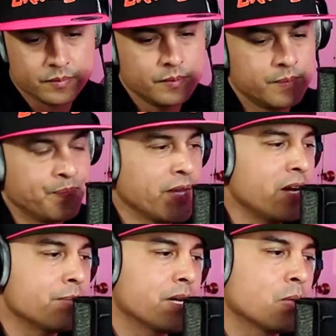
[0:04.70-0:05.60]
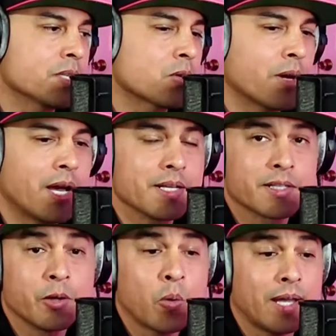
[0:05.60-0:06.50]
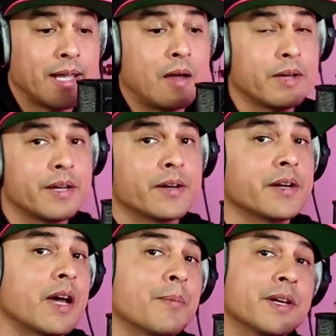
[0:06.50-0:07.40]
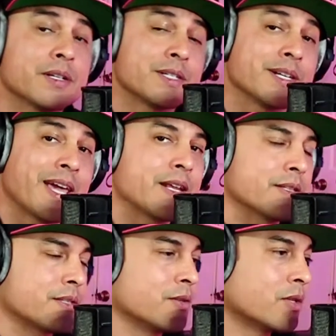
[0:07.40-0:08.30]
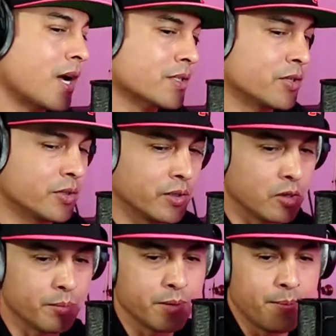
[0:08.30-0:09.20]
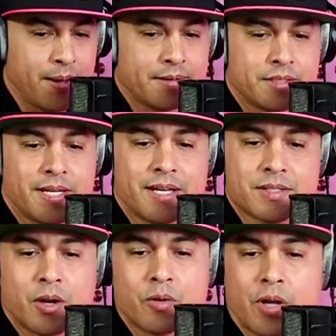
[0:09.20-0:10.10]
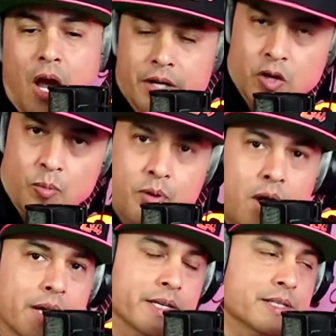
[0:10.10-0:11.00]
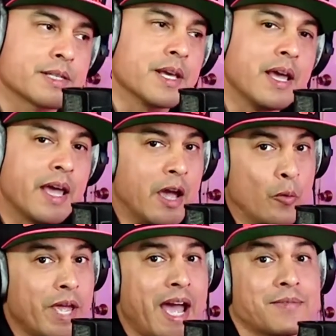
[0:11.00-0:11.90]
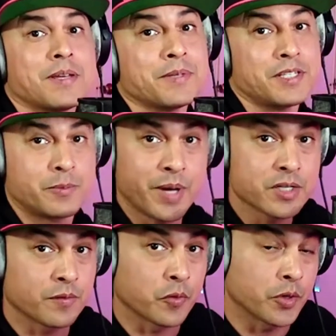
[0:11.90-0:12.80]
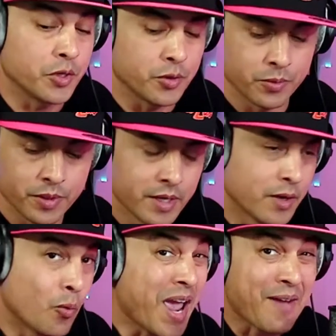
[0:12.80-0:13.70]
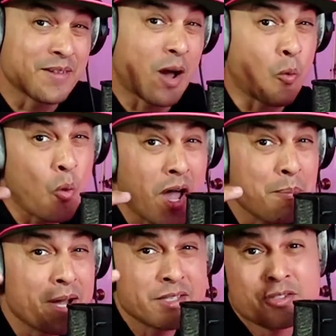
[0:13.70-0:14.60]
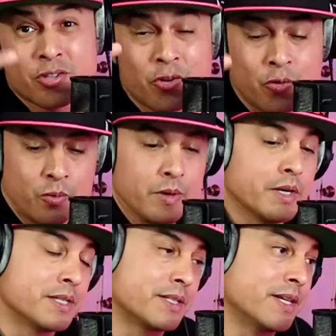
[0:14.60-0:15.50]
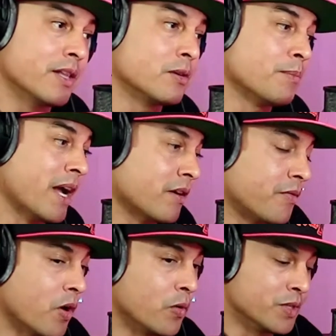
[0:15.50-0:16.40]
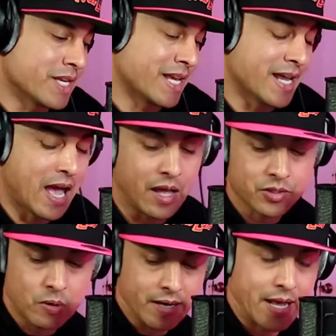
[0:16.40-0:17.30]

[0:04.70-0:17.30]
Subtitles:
Hey everybody, what's going on? It's LiKwaiLao here, and I'm here today to talk to you a little bit about TechZone audio products. And we have something special for you. We have not one, but two stellar microphones in the house right now.